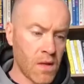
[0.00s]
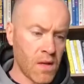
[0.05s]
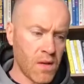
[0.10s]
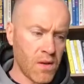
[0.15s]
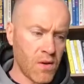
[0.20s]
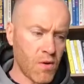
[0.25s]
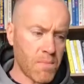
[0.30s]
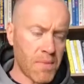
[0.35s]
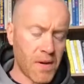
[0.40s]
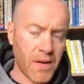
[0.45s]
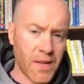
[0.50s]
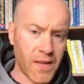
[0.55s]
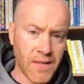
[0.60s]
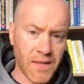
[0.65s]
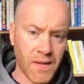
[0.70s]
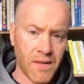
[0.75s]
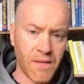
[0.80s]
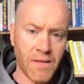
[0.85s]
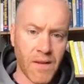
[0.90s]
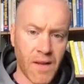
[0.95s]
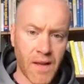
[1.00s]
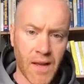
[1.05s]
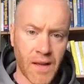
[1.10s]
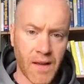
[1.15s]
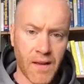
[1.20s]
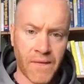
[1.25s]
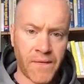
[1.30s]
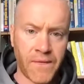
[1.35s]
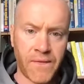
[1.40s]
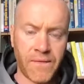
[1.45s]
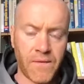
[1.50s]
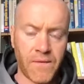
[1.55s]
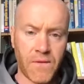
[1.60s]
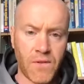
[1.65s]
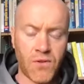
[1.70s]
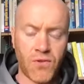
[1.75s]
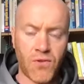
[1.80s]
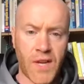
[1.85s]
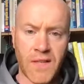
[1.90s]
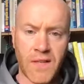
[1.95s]
your body is in a
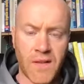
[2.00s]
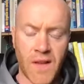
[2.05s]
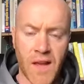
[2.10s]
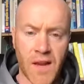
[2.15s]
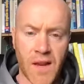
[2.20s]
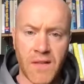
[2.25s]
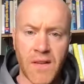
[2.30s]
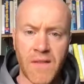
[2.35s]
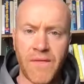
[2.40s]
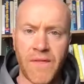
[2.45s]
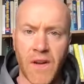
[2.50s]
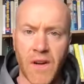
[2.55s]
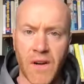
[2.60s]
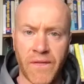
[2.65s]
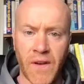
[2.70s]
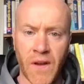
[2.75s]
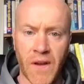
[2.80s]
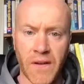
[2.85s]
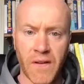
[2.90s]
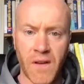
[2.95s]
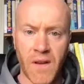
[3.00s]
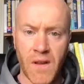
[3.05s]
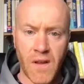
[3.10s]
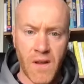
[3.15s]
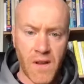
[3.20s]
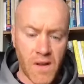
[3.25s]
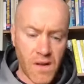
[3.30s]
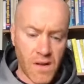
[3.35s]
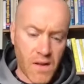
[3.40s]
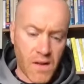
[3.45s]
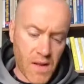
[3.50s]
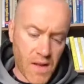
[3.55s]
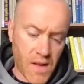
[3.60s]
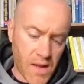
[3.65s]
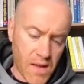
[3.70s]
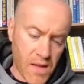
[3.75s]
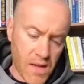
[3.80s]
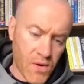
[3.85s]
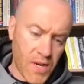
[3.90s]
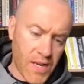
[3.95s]
stress state. It's in fight or flight.
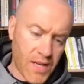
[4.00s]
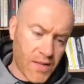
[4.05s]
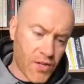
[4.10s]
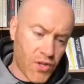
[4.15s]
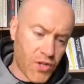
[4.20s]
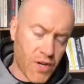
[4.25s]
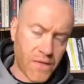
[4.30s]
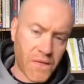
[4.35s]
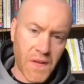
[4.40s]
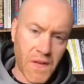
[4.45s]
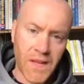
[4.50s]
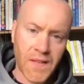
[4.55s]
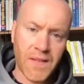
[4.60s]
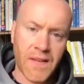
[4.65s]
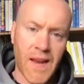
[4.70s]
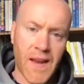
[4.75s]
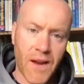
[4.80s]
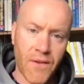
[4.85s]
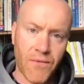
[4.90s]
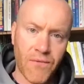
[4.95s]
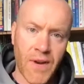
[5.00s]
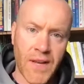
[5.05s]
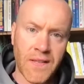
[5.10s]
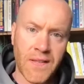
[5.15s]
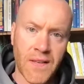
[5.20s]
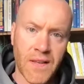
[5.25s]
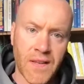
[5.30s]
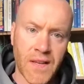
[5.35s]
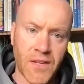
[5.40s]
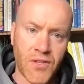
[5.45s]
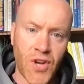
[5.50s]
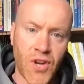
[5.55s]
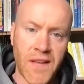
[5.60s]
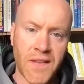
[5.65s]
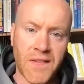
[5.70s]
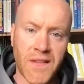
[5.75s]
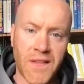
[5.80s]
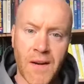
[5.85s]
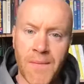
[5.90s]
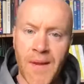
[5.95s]
You need to shift it into that rest and
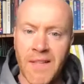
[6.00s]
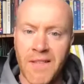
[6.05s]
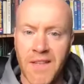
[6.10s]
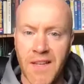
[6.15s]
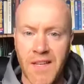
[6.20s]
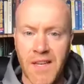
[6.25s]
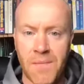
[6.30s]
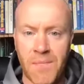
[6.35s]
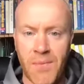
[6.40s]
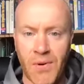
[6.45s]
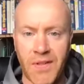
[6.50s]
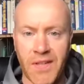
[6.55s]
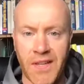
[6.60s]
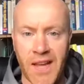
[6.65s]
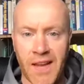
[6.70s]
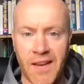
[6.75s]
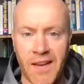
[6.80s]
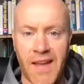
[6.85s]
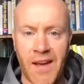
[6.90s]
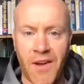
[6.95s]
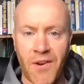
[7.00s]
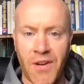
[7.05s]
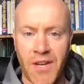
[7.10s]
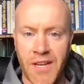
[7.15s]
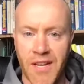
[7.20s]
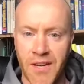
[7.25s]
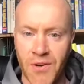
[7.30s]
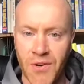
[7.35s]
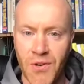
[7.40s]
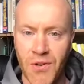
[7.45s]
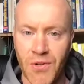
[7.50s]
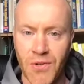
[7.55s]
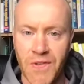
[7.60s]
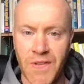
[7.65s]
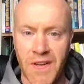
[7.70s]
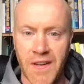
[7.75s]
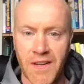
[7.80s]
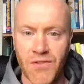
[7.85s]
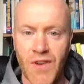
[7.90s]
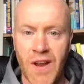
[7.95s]
digest. And I'm not saying you put the kid down and you don't go
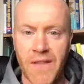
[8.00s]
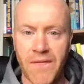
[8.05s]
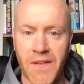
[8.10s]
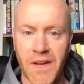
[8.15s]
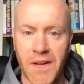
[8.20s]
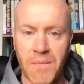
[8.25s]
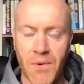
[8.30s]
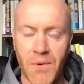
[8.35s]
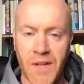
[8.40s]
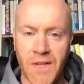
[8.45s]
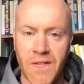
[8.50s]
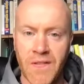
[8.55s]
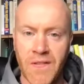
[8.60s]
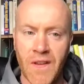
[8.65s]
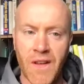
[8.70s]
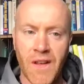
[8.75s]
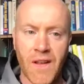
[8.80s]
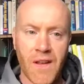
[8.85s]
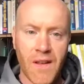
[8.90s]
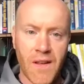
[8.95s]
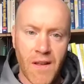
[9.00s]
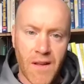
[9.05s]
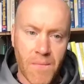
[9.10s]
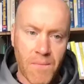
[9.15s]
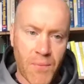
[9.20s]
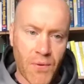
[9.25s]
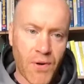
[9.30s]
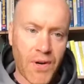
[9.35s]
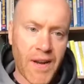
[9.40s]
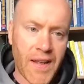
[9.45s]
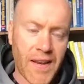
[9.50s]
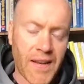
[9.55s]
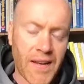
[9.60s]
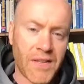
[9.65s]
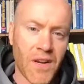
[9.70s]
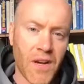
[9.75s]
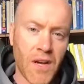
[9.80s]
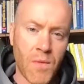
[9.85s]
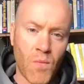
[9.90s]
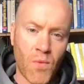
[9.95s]
sit in traffic, but it's put it at a
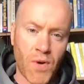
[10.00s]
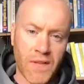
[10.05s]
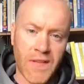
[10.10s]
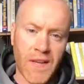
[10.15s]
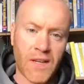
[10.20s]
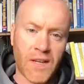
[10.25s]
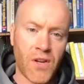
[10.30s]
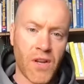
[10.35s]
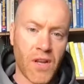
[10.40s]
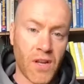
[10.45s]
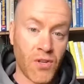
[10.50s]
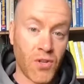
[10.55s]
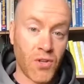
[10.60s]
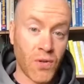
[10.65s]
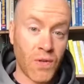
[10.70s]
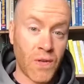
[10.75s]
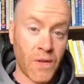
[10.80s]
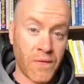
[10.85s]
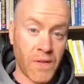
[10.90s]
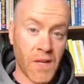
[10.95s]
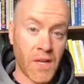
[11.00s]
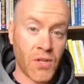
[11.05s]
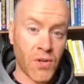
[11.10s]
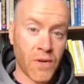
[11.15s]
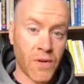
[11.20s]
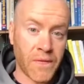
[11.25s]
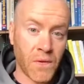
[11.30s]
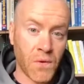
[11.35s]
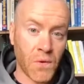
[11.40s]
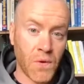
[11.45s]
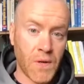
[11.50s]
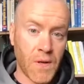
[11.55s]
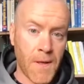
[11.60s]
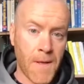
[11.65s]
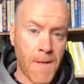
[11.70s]
time where it's actually conducive to eat your food,